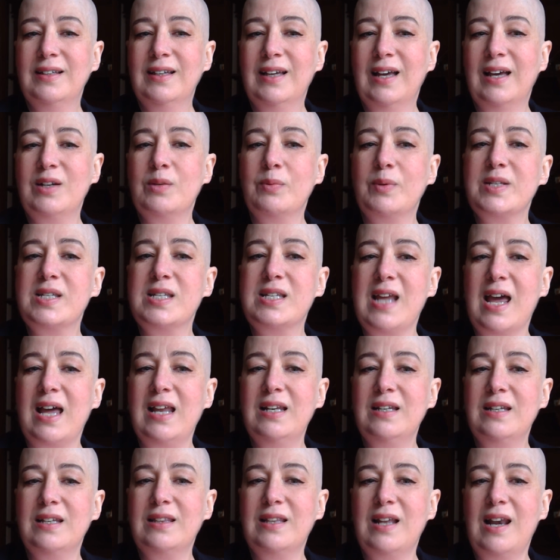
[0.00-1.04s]
and will
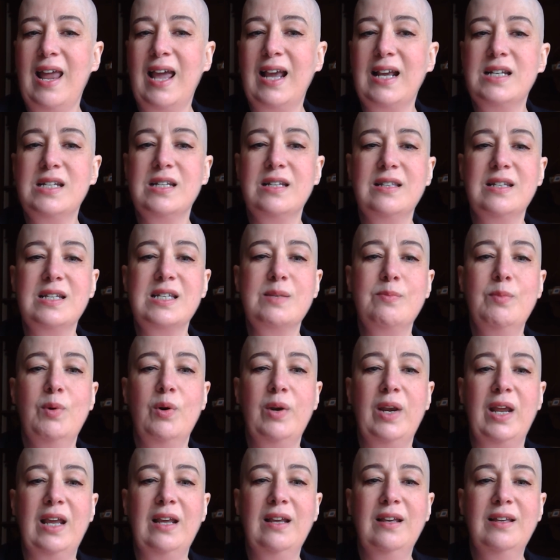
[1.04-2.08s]
stand at the lectern this
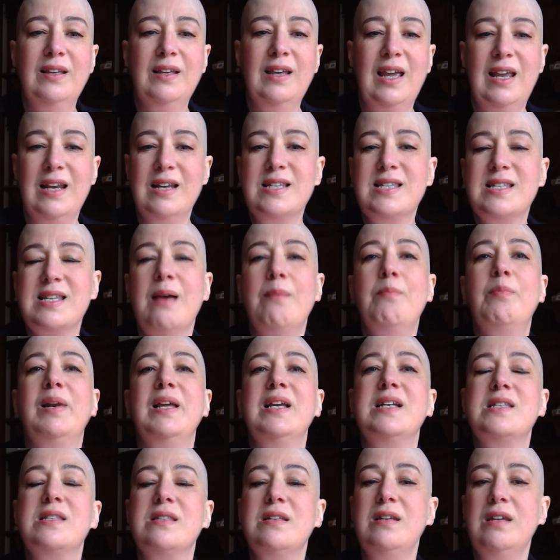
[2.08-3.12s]
morning in assembly
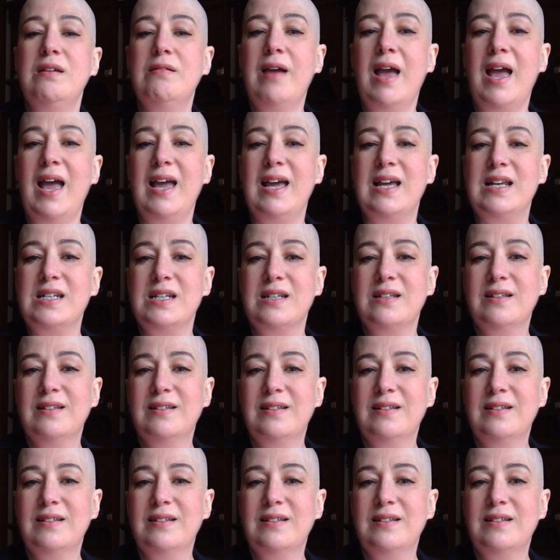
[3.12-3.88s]
as the new head,